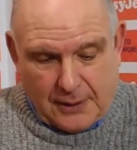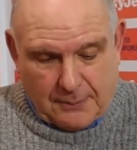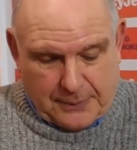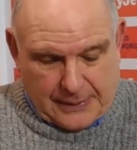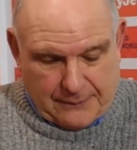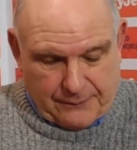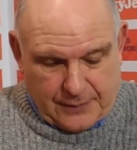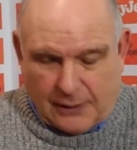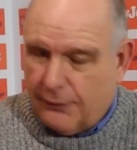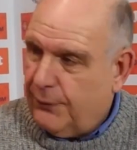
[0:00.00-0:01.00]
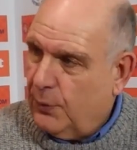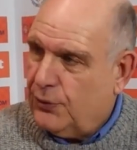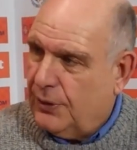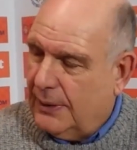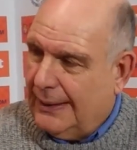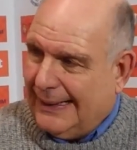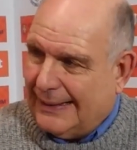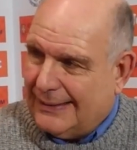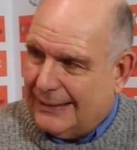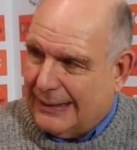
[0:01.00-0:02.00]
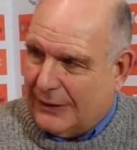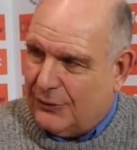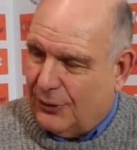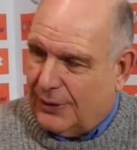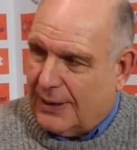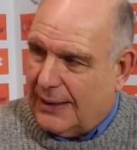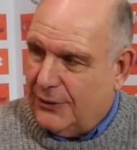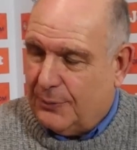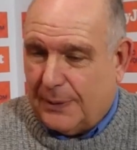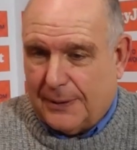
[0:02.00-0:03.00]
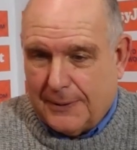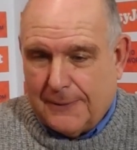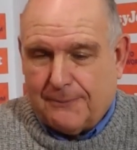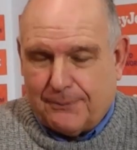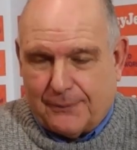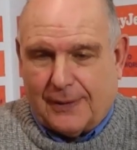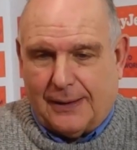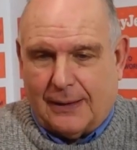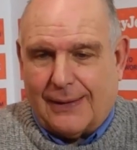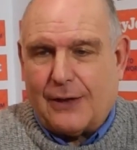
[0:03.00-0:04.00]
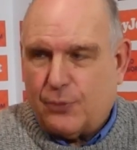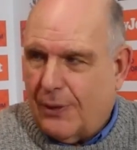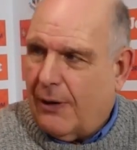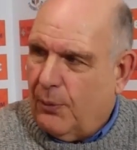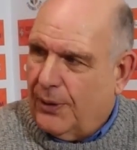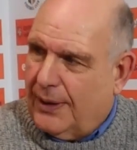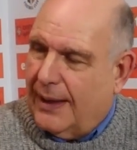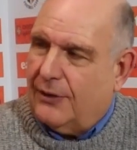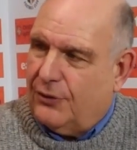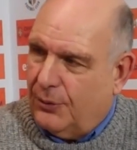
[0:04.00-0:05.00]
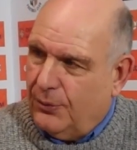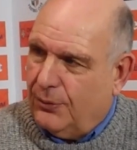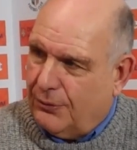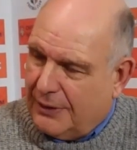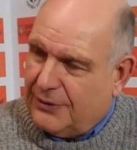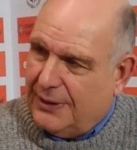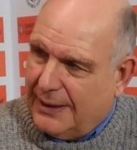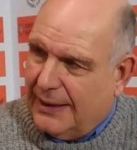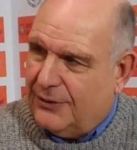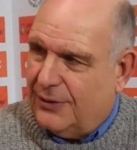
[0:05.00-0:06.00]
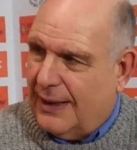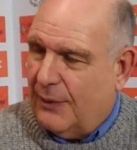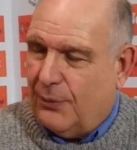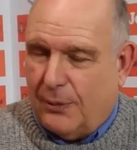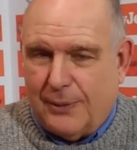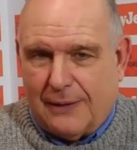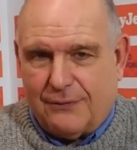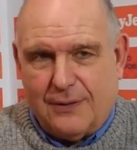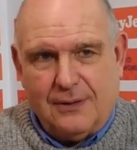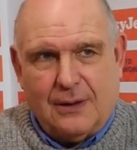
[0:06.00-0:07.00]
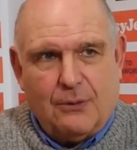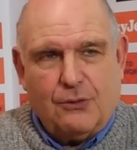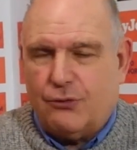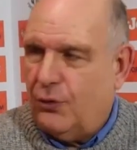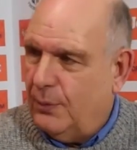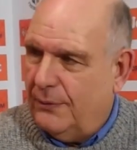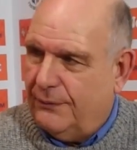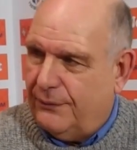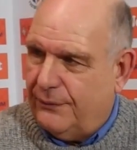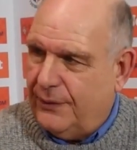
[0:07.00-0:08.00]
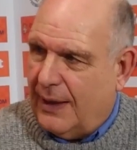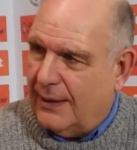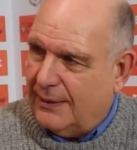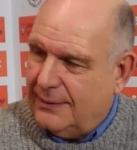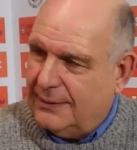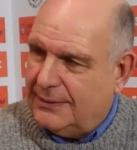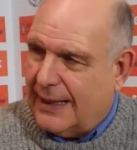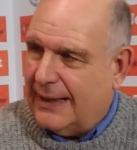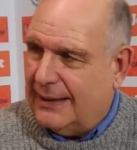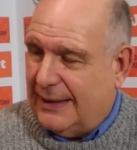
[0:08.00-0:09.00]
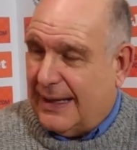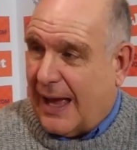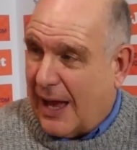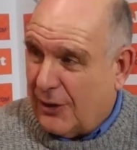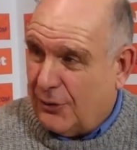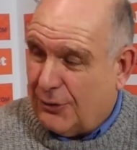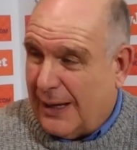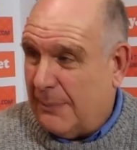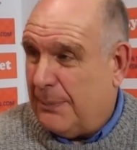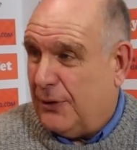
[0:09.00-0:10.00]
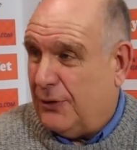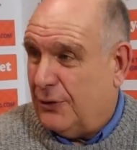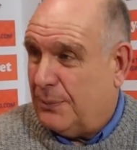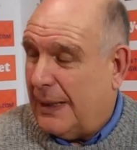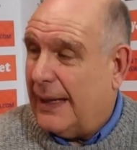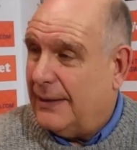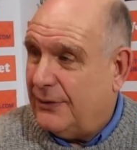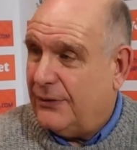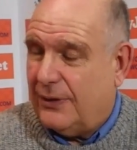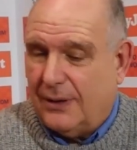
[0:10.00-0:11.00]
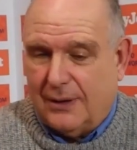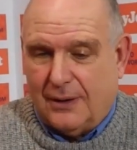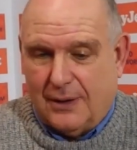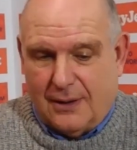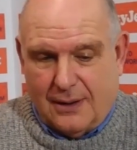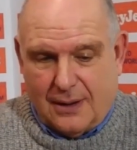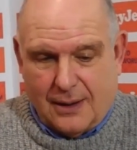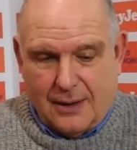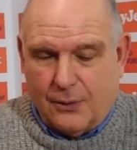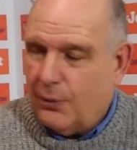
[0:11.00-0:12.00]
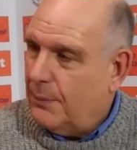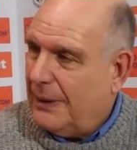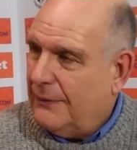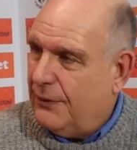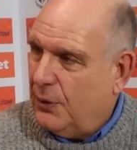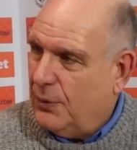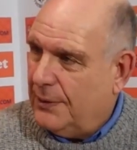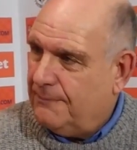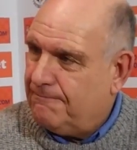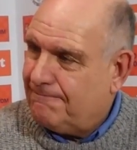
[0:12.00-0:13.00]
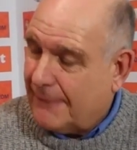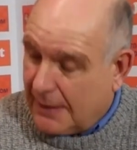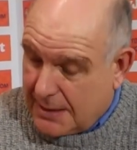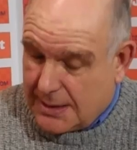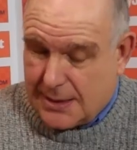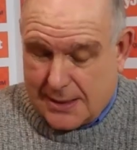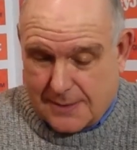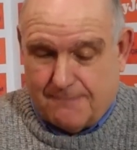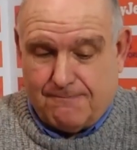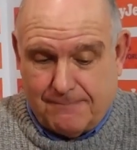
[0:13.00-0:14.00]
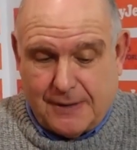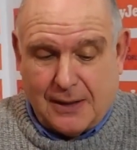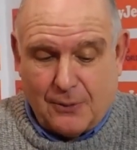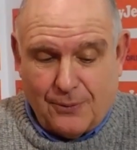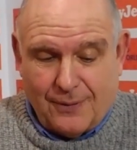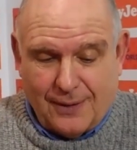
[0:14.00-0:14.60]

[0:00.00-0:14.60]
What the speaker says: But, you know, fortunately that's not the case. But, you know, that's where I want to get to, gradually get to that, where we have, you know, a group of young, talented, hungry, ambitious players that want to play for Luton. And, you know,